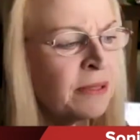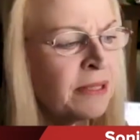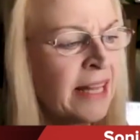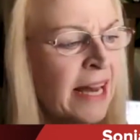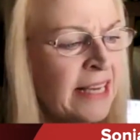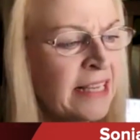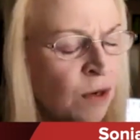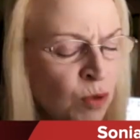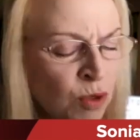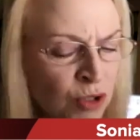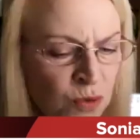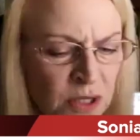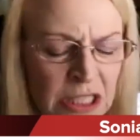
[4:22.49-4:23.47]
and that is, I
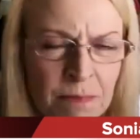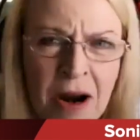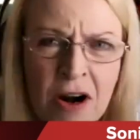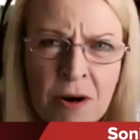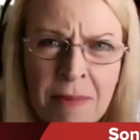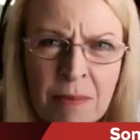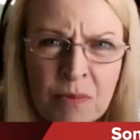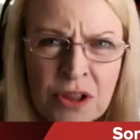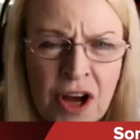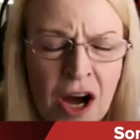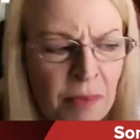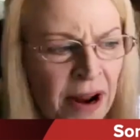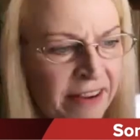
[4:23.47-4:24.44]
want to experiment with
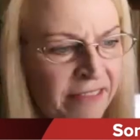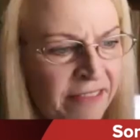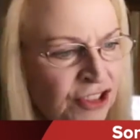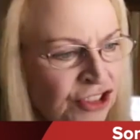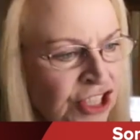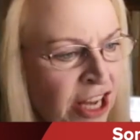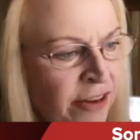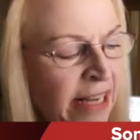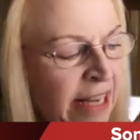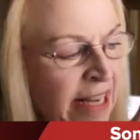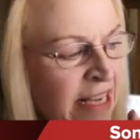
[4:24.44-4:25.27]
our breakfast show,